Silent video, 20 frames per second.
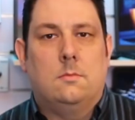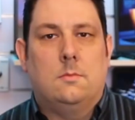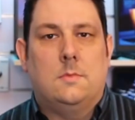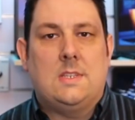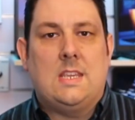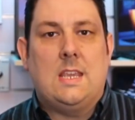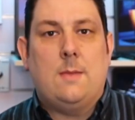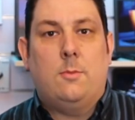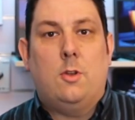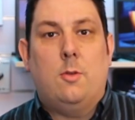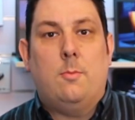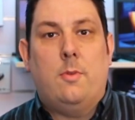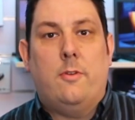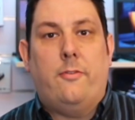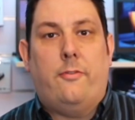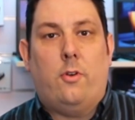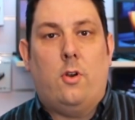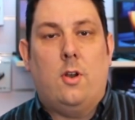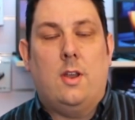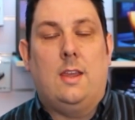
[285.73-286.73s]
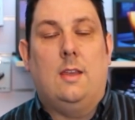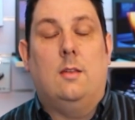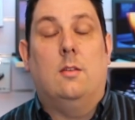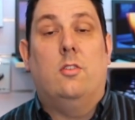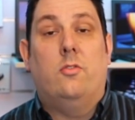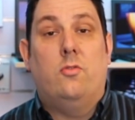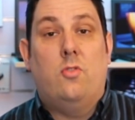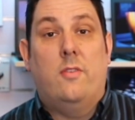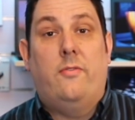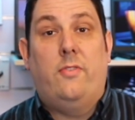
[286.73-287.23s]
Tip number 3,
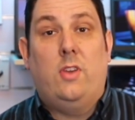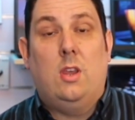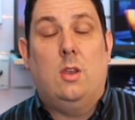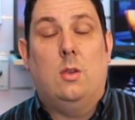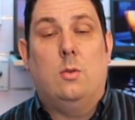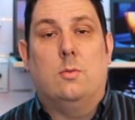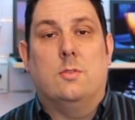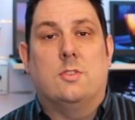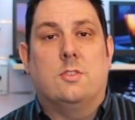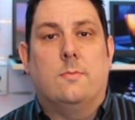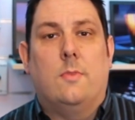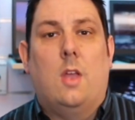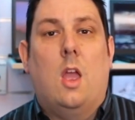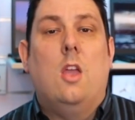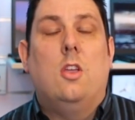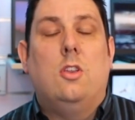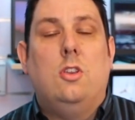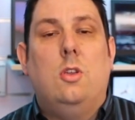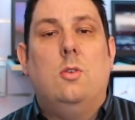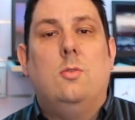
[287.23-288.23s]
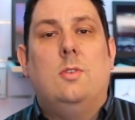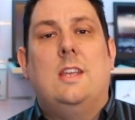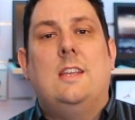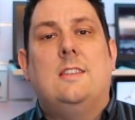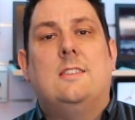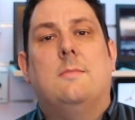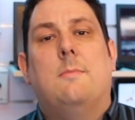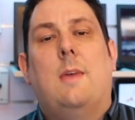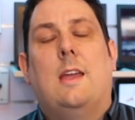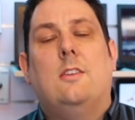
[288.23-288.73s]
reviews. You need
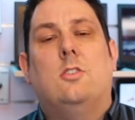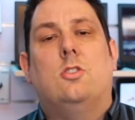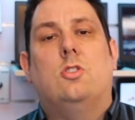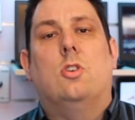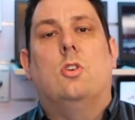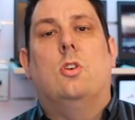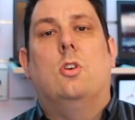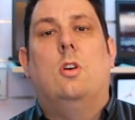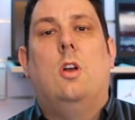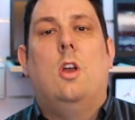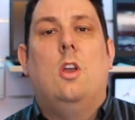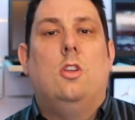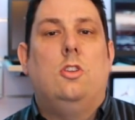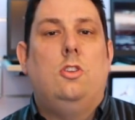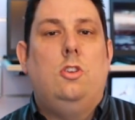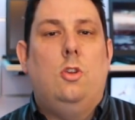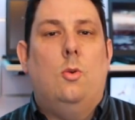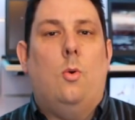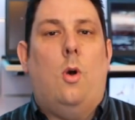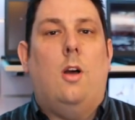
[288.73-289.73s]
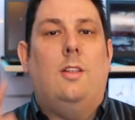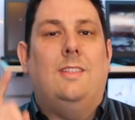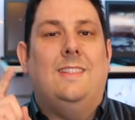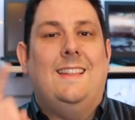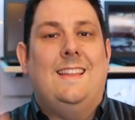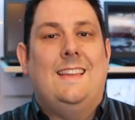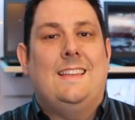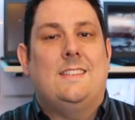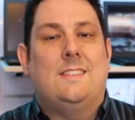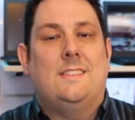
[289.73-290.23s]
to make sure you are
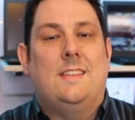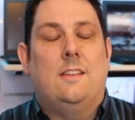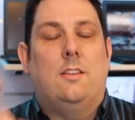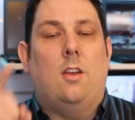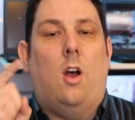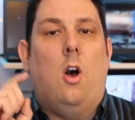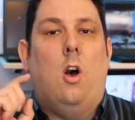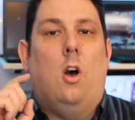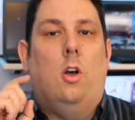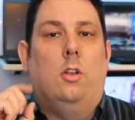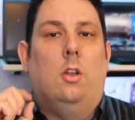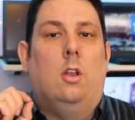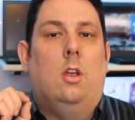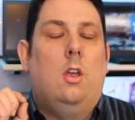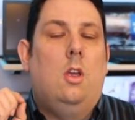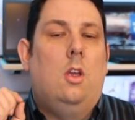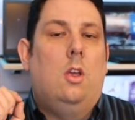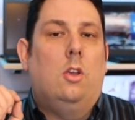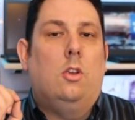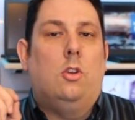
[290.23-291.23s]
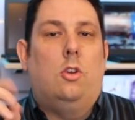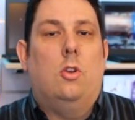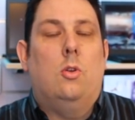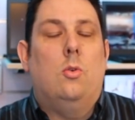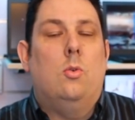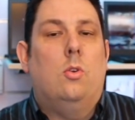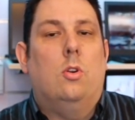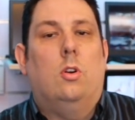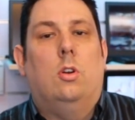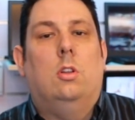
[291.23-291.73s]
listed on
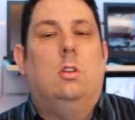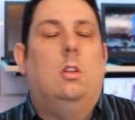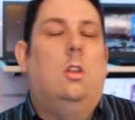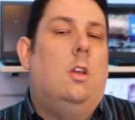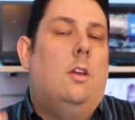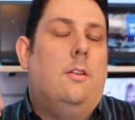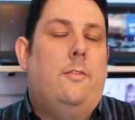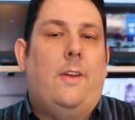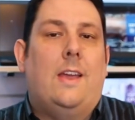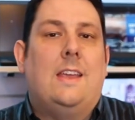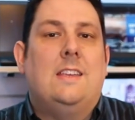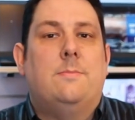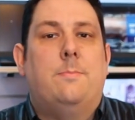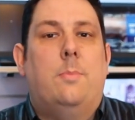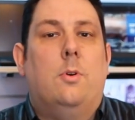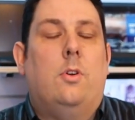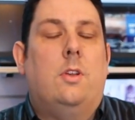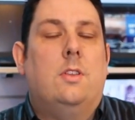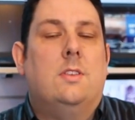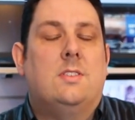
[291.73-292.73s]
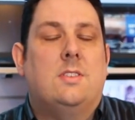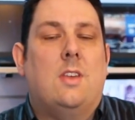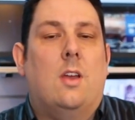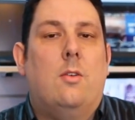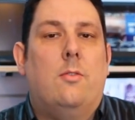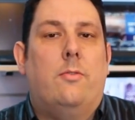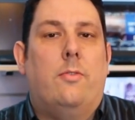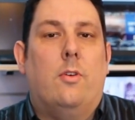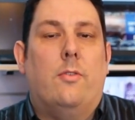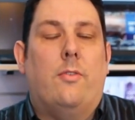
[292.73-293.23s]
Google, Facebook and
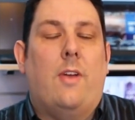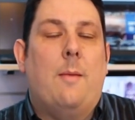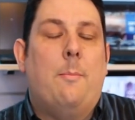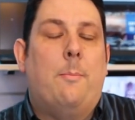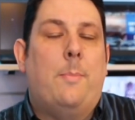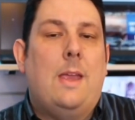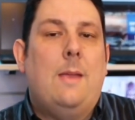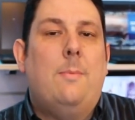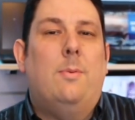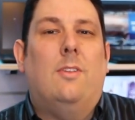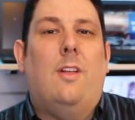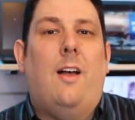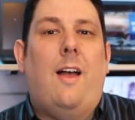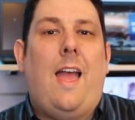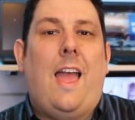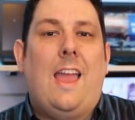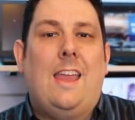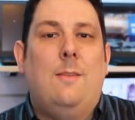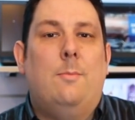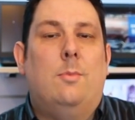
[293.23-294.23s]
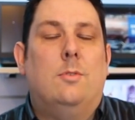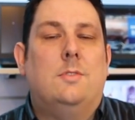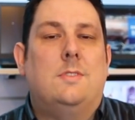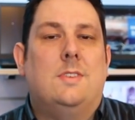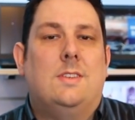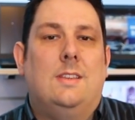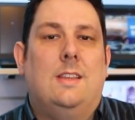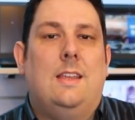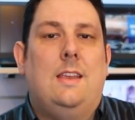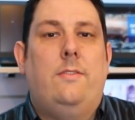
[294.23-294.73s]
so forth, and people are able
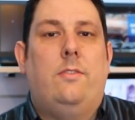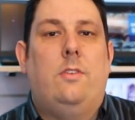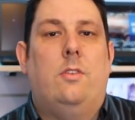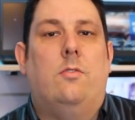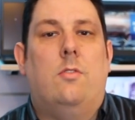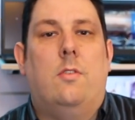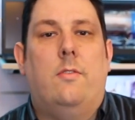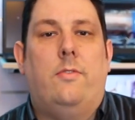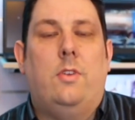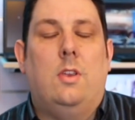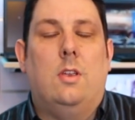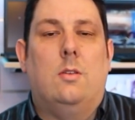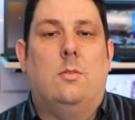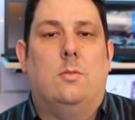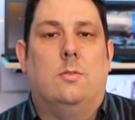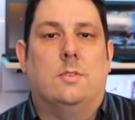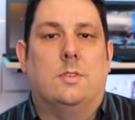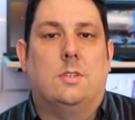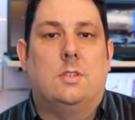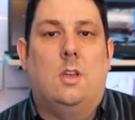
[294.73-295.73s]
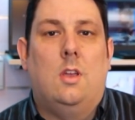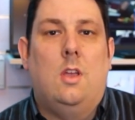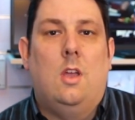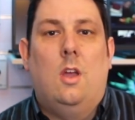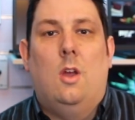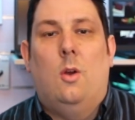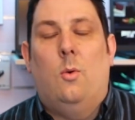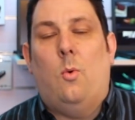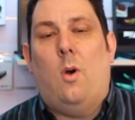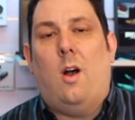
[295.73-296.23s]
to leave you reviews.
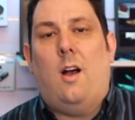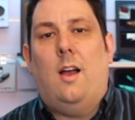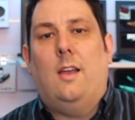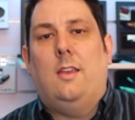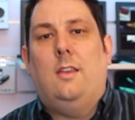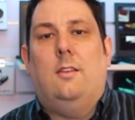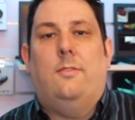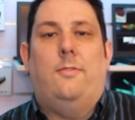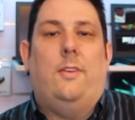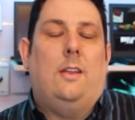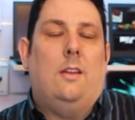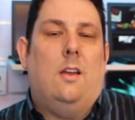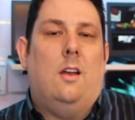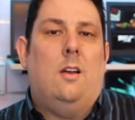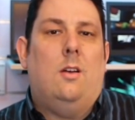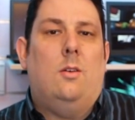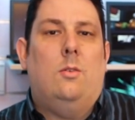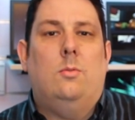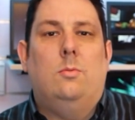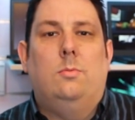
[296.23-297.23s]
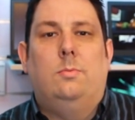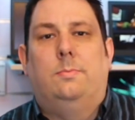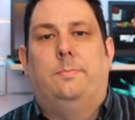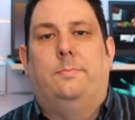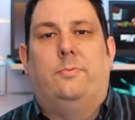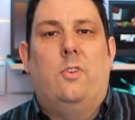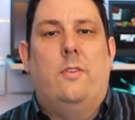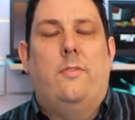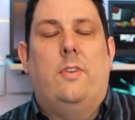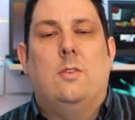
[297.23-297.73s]
Why you think, oh,
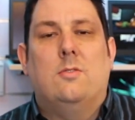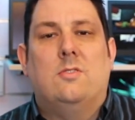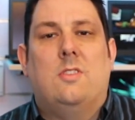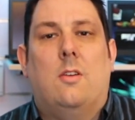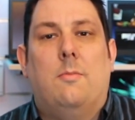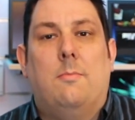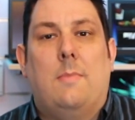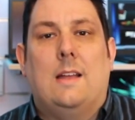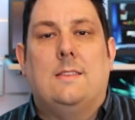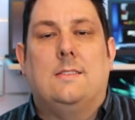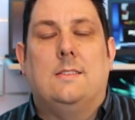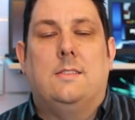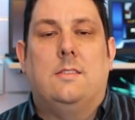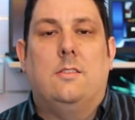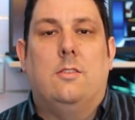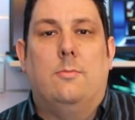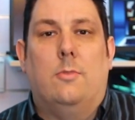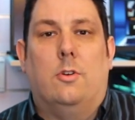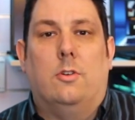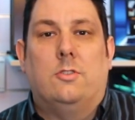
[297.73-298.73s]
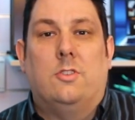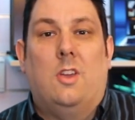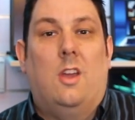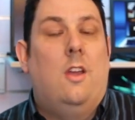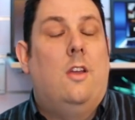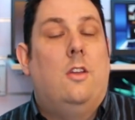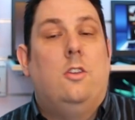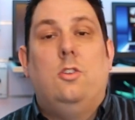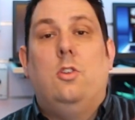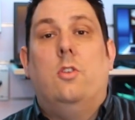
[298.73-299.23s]
reviews don't matter too much?
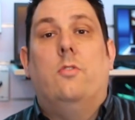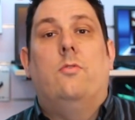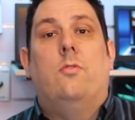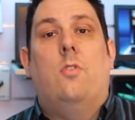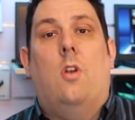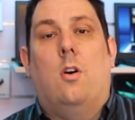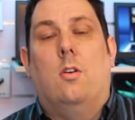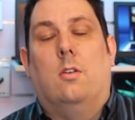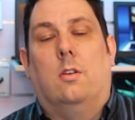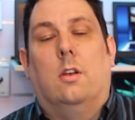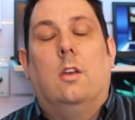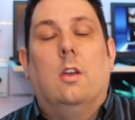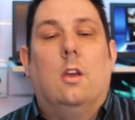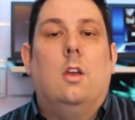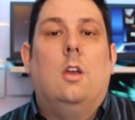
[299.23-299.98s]
You're wrong.